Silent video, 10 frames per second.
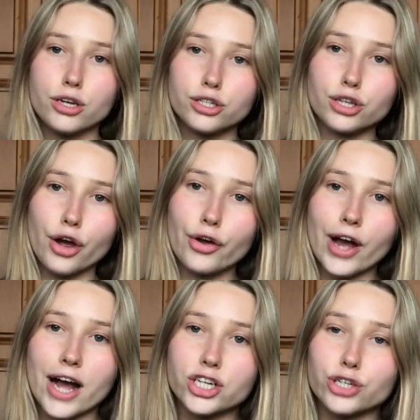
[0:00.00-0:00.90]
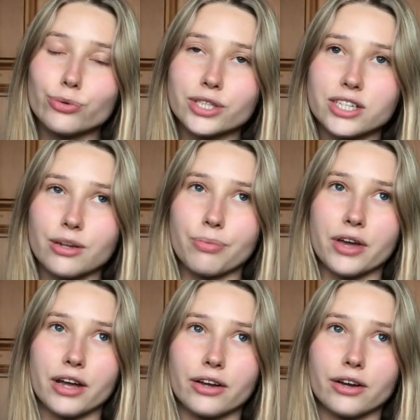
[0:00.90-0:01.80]
So I actually wanted
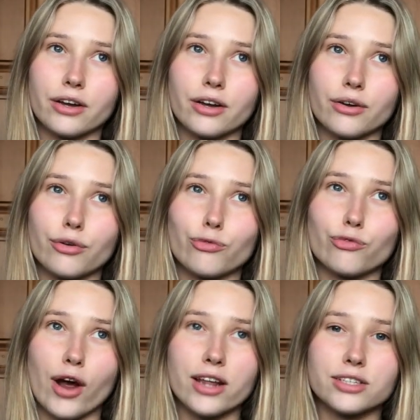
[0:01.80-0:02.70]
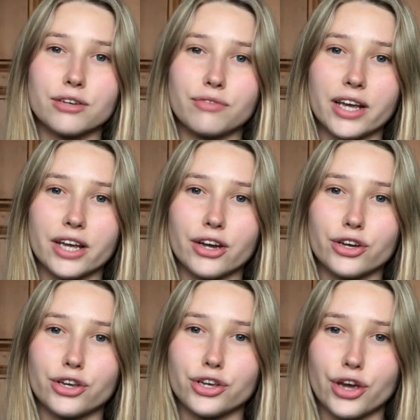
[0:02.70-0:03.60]
something relatively
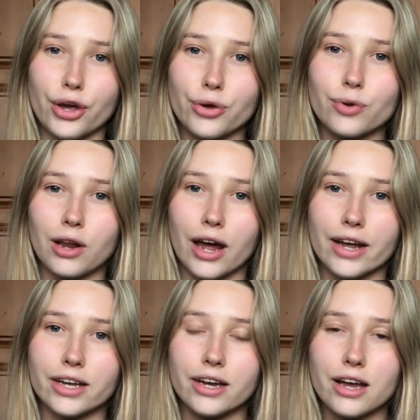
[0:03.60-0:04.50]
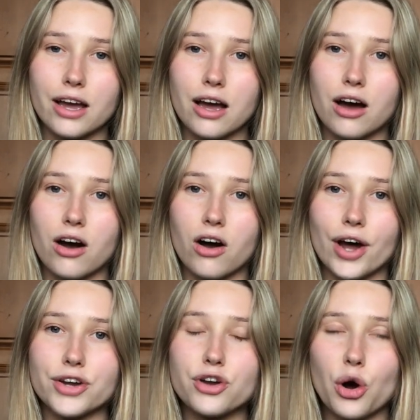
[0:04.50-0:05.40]
cute. Like, I
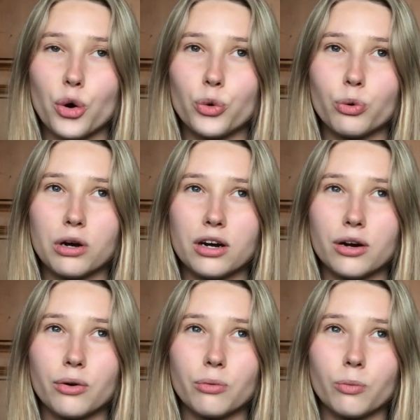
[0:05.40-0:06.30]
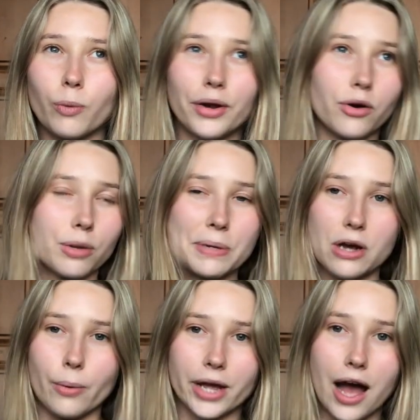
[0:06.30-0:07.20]
know we're not going to be
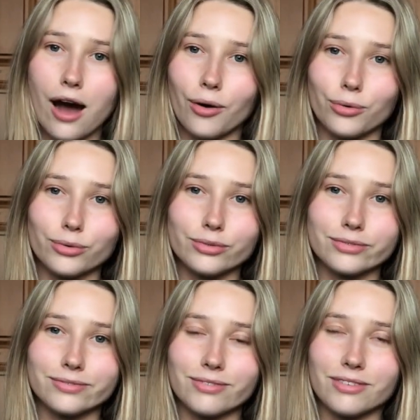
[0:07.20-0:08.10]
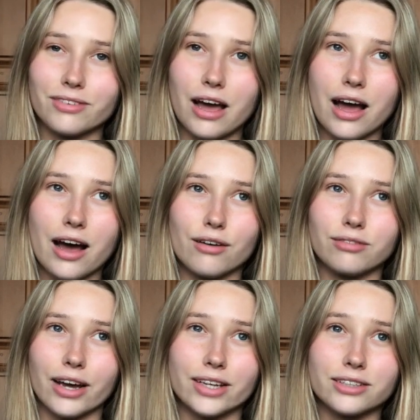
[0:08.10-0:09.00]
going out, uh,
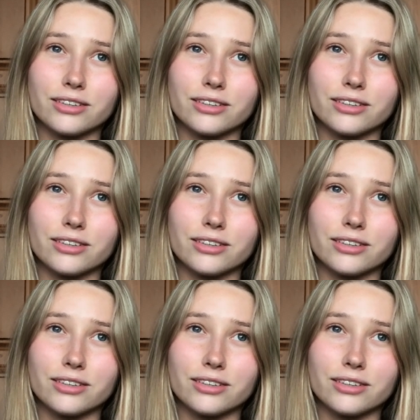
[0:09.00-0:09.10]
like,